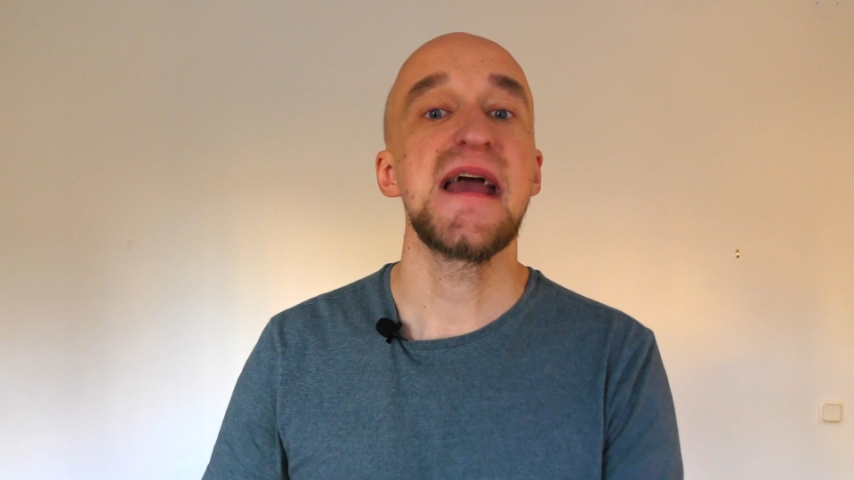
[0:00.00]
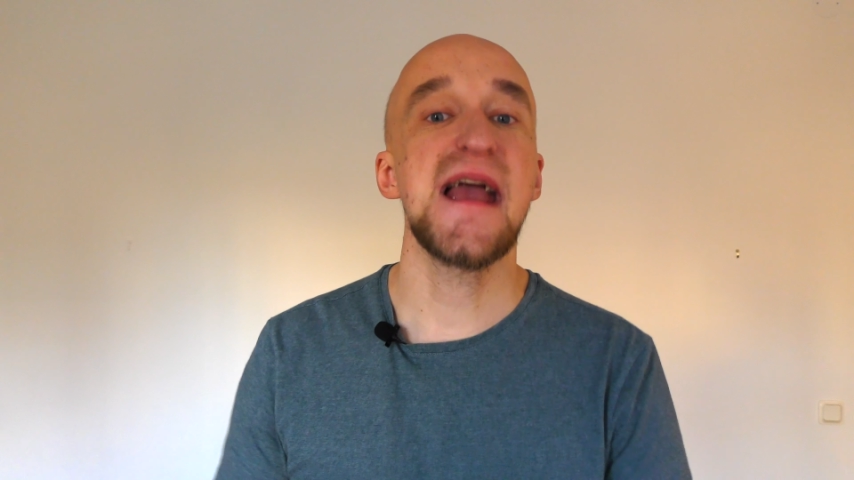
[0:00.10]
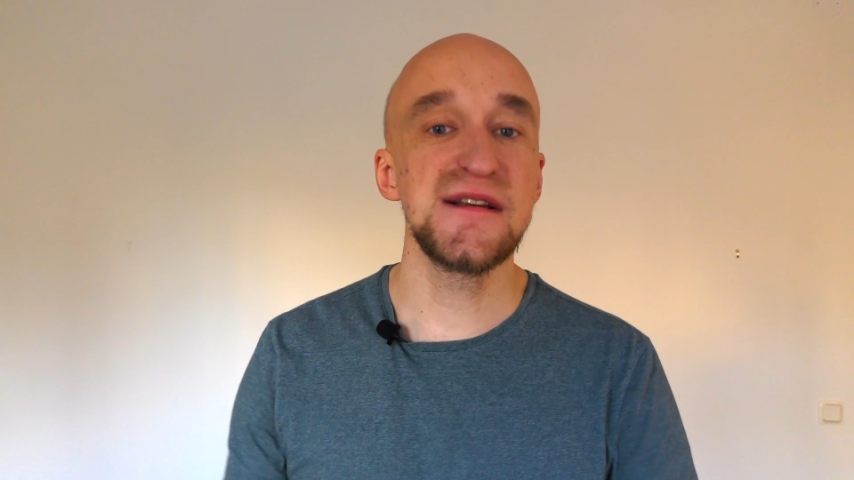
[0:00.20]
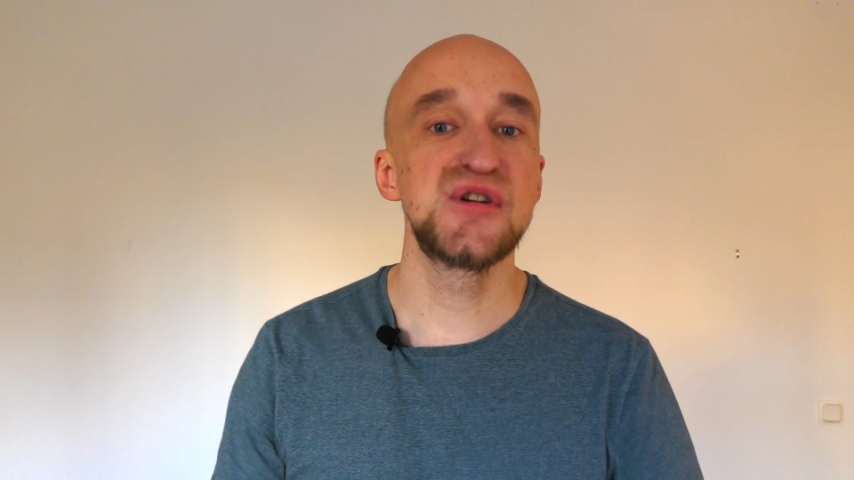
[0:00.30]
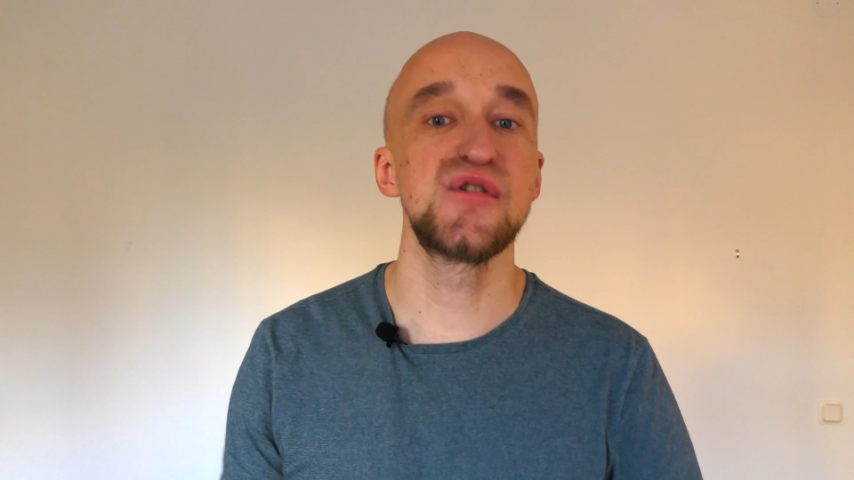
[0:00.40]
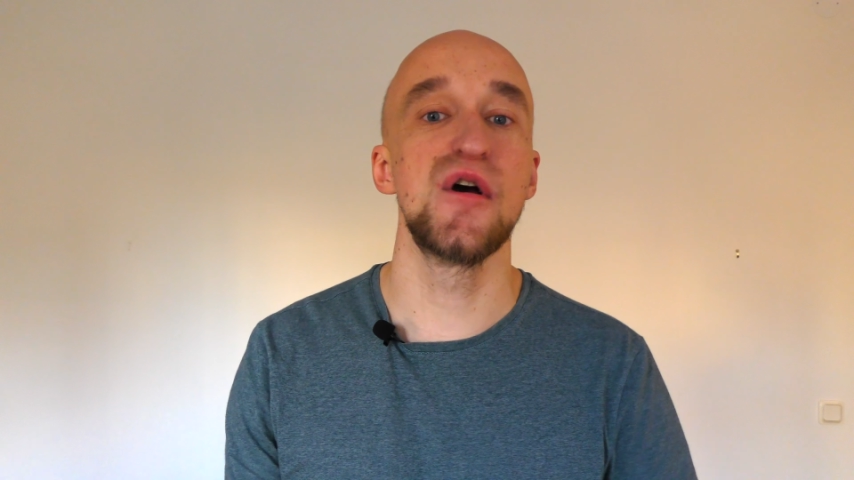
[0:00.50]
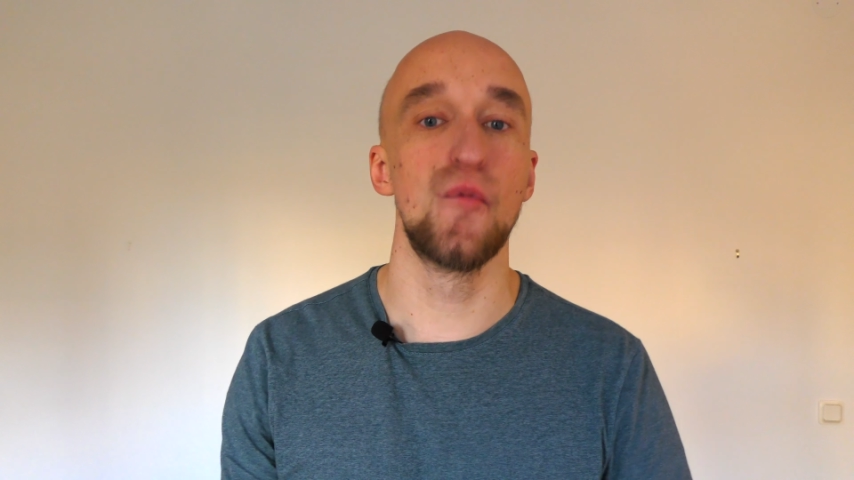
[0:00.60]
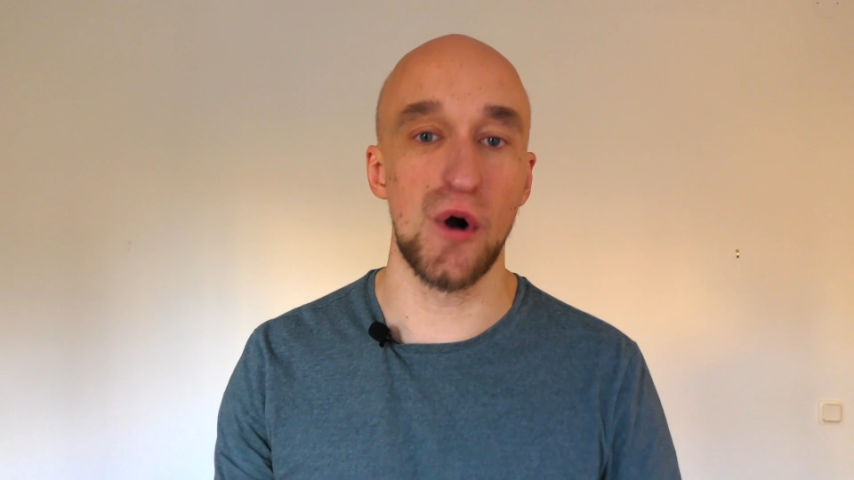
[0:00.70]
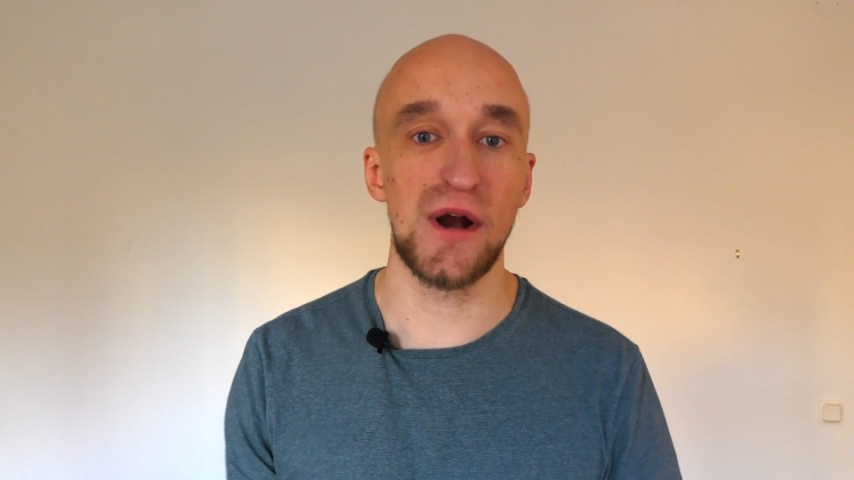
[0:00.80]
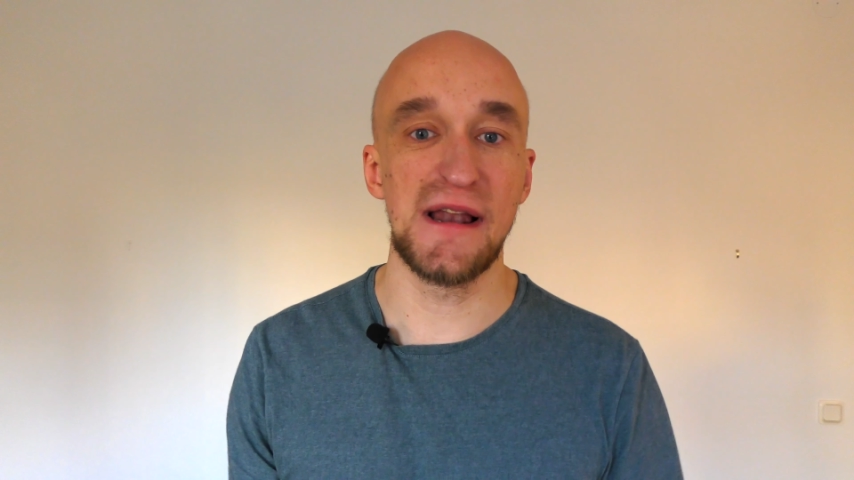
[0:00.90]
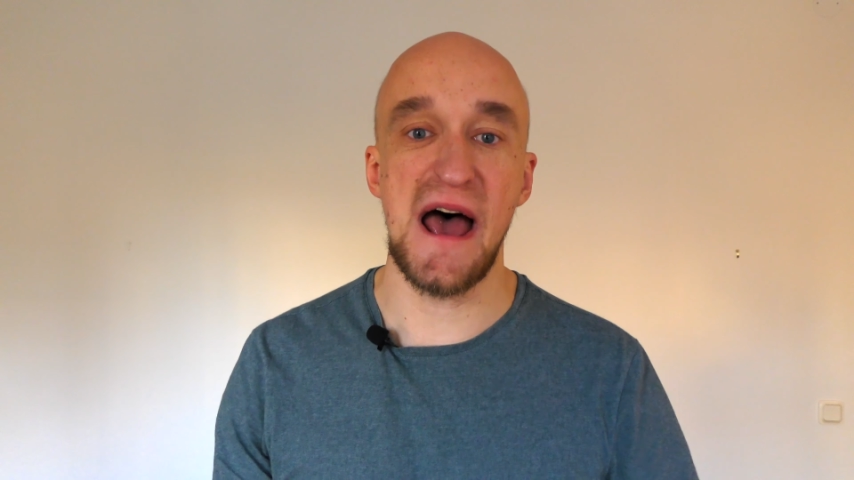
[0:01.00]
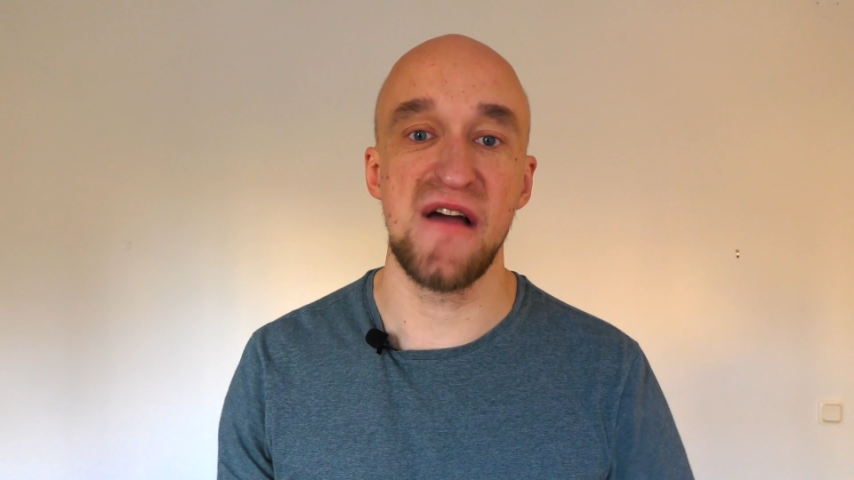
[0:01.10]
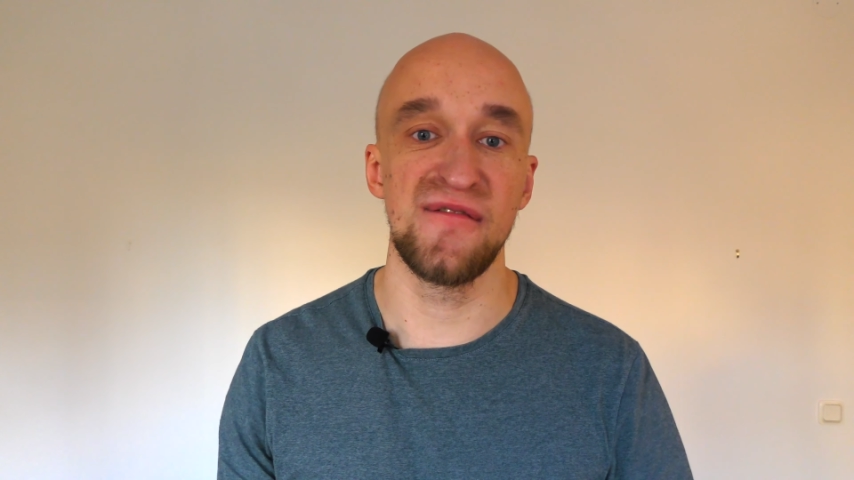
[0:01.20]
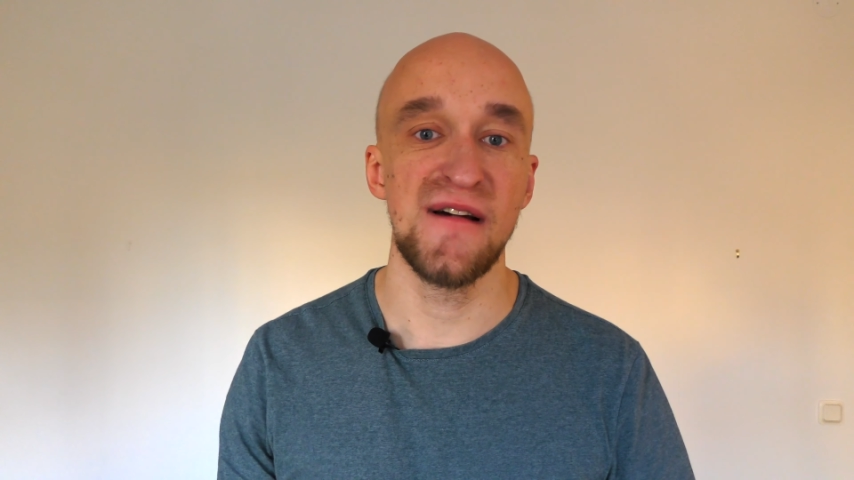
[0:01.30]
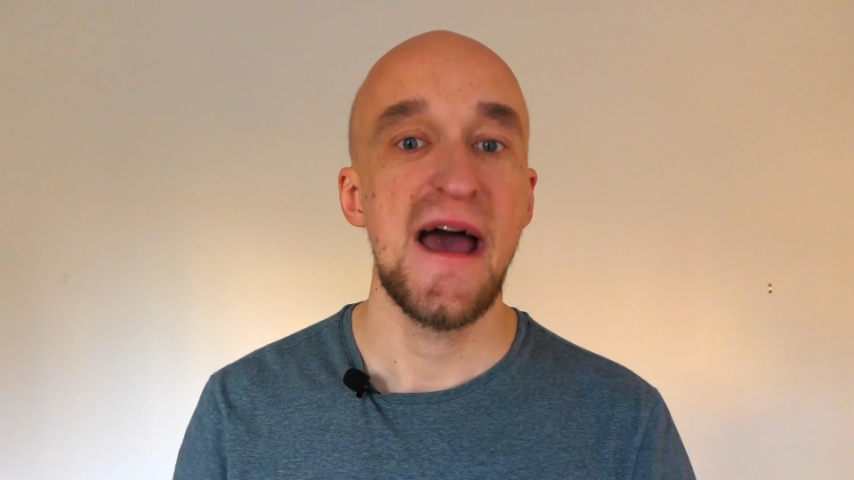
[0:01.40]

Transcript: into your work life